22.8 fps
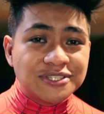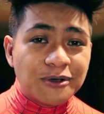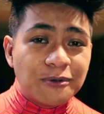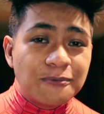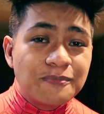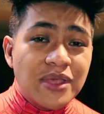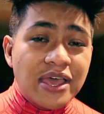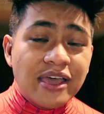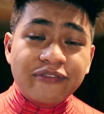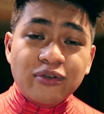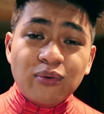
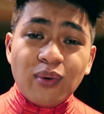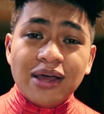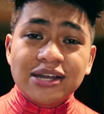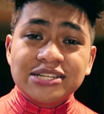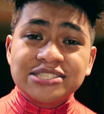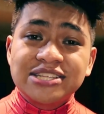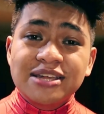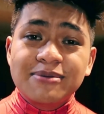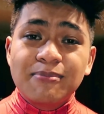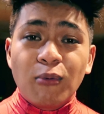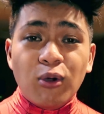So if you
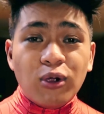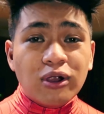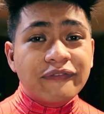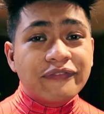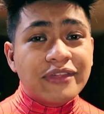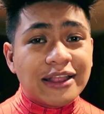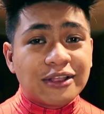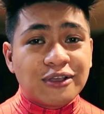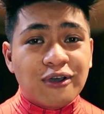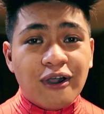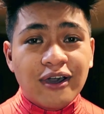want to see more
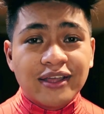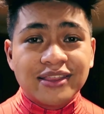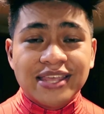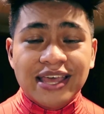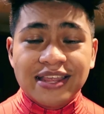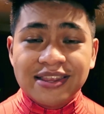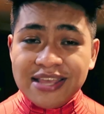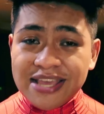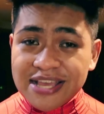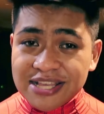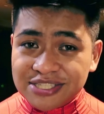of that
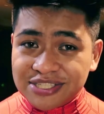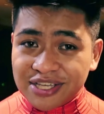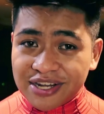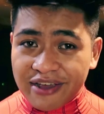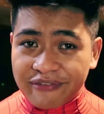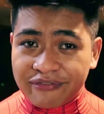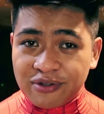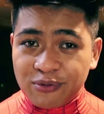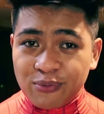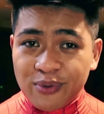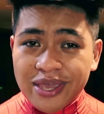content each and
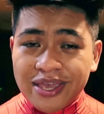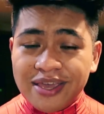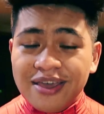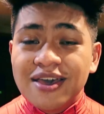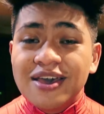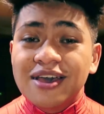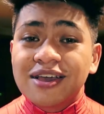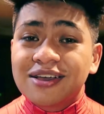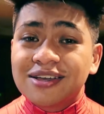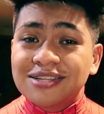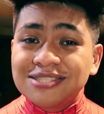every week,
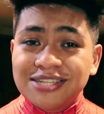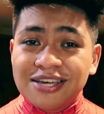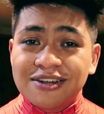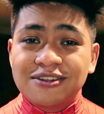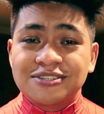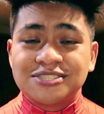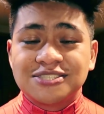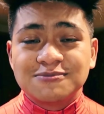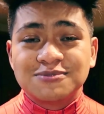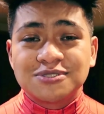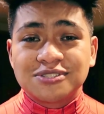
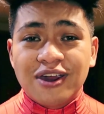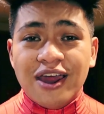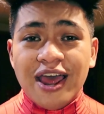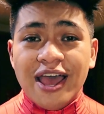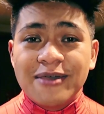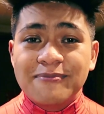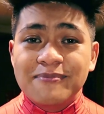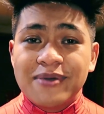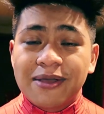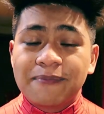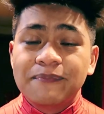consider
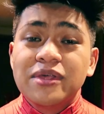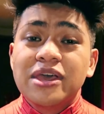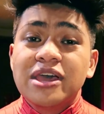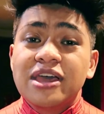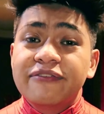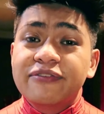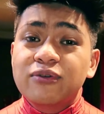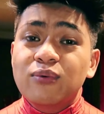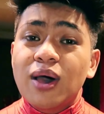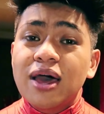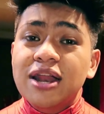subscribing.
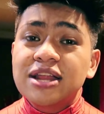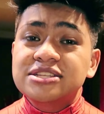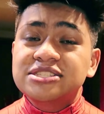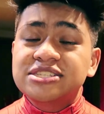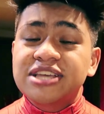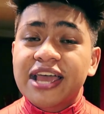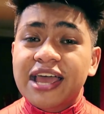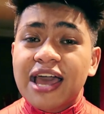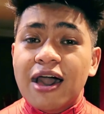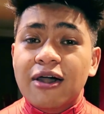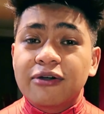If you want to
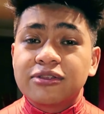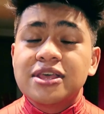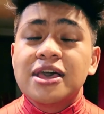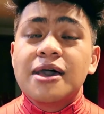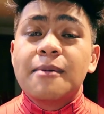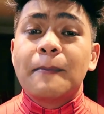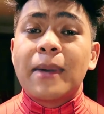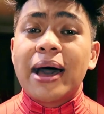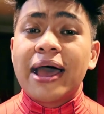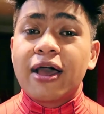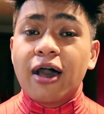check out
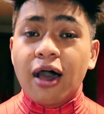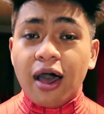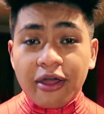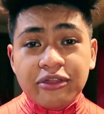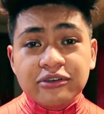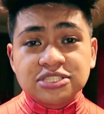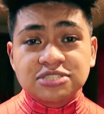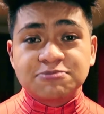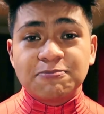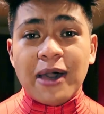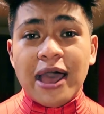my
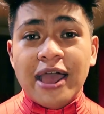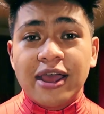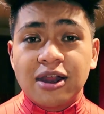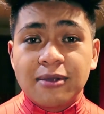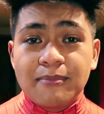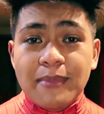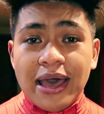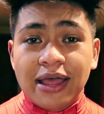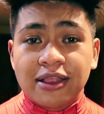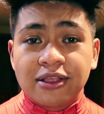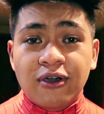other
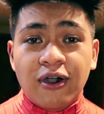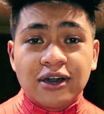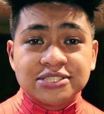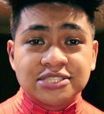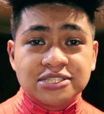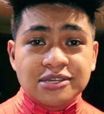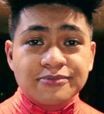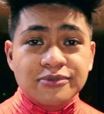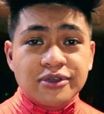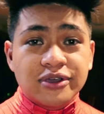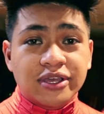Spider-Man
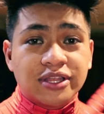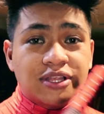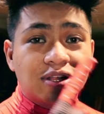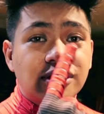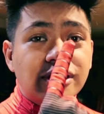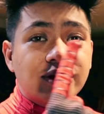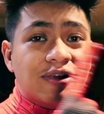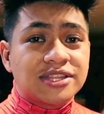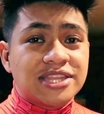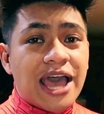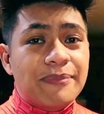costume, you can
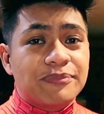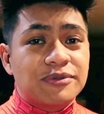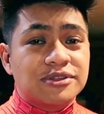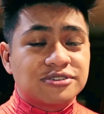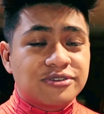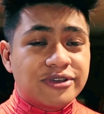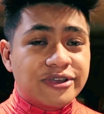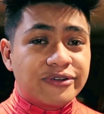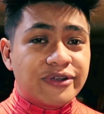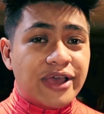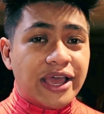click or tap the
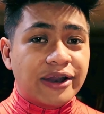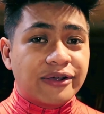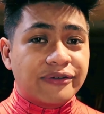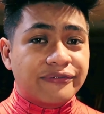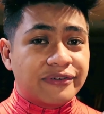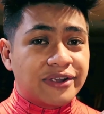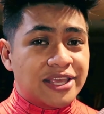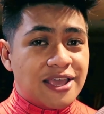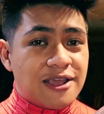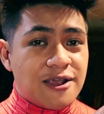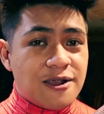screen right
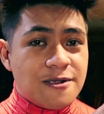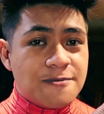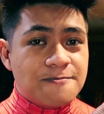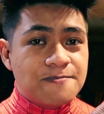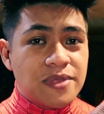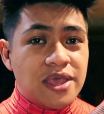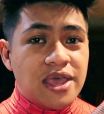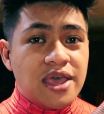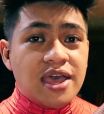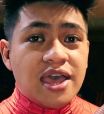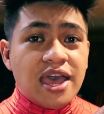over
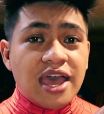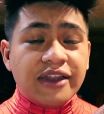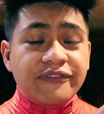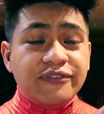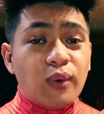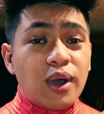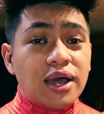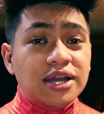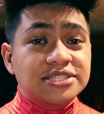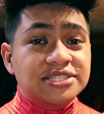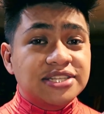here. And if
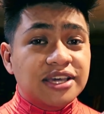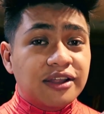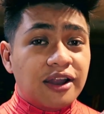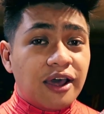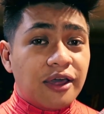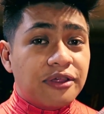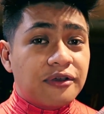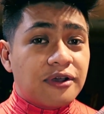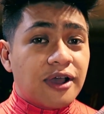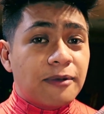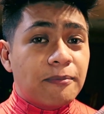you want to see
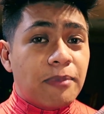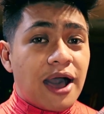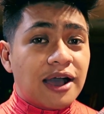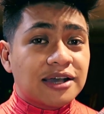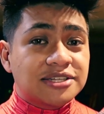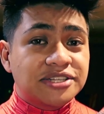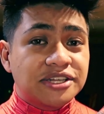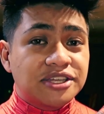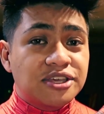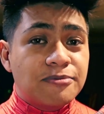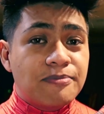another
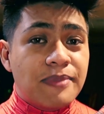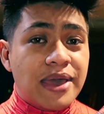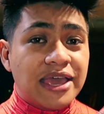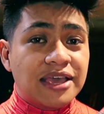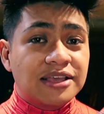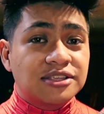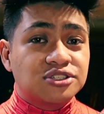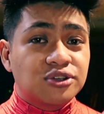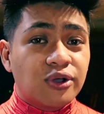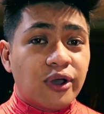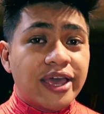unboxing you
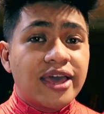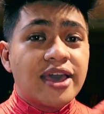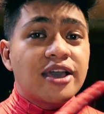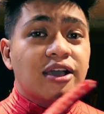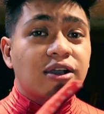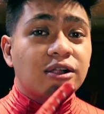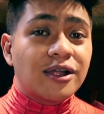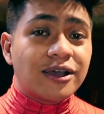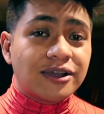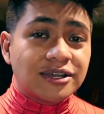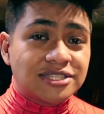may enjoy,
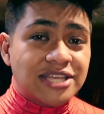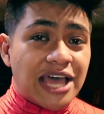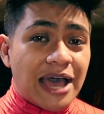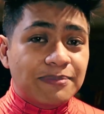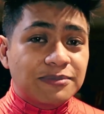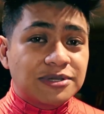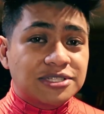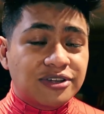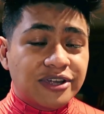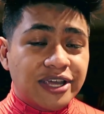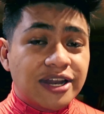click or
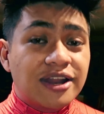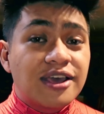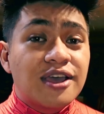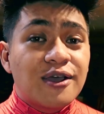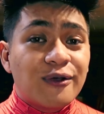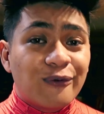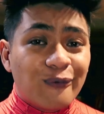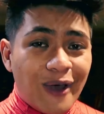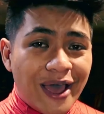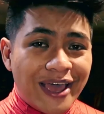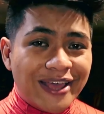tap the screen
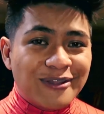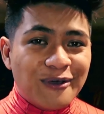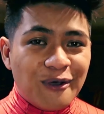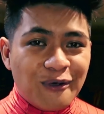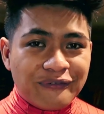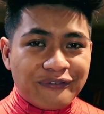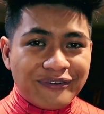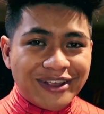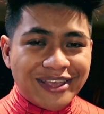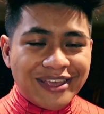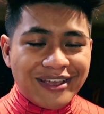right
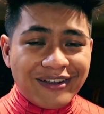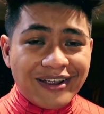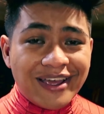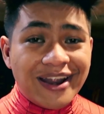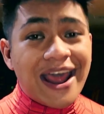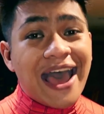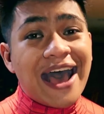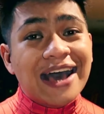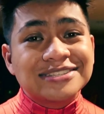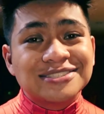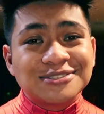over here.
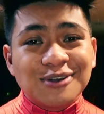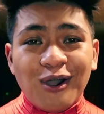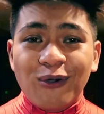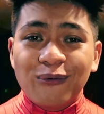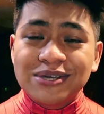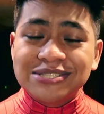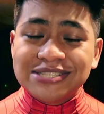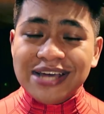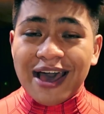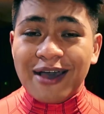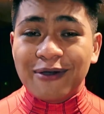And as
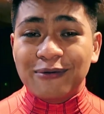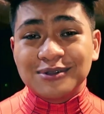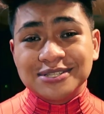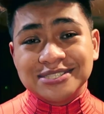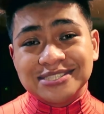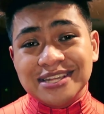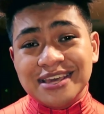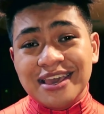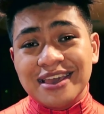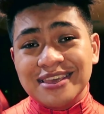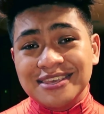always, I
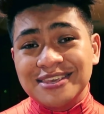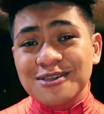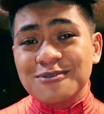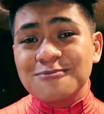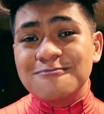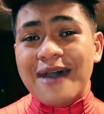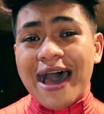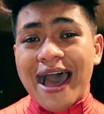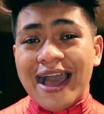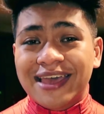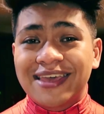will see
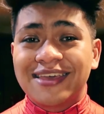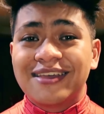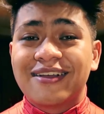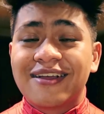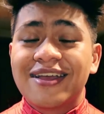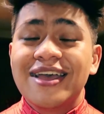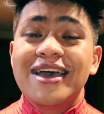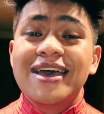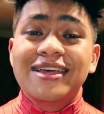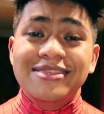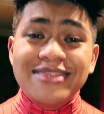you back
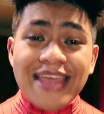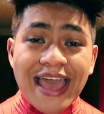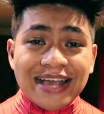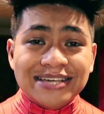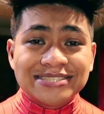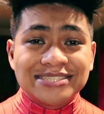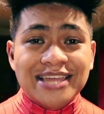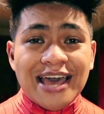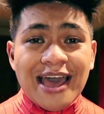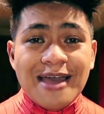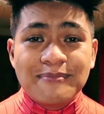here
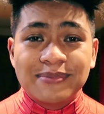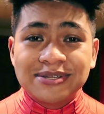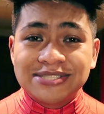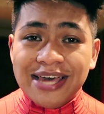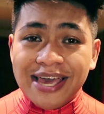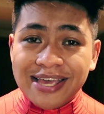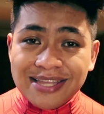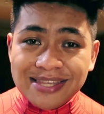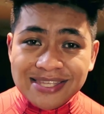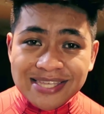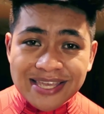next time as
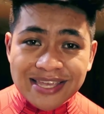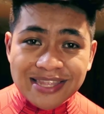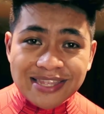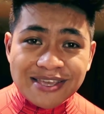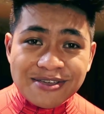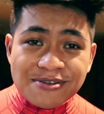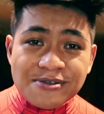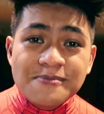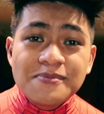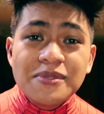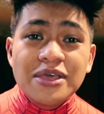I
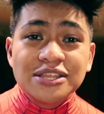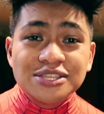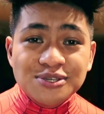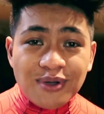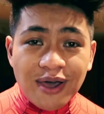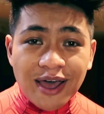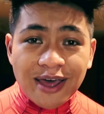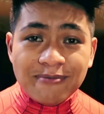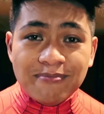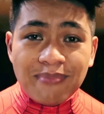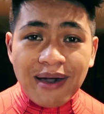continue
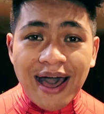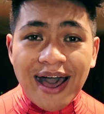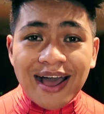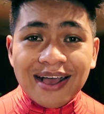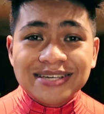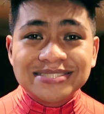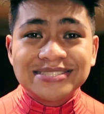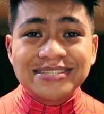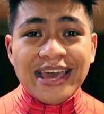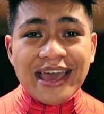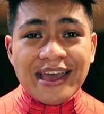to
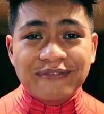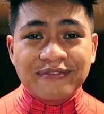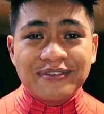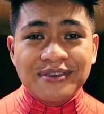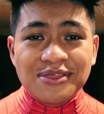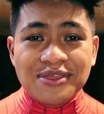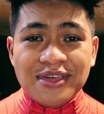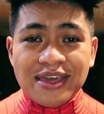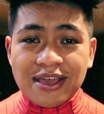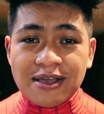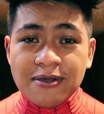unbox
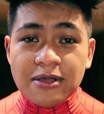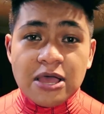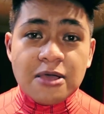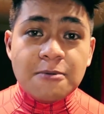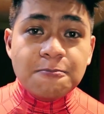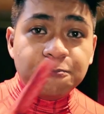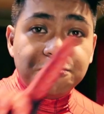everything.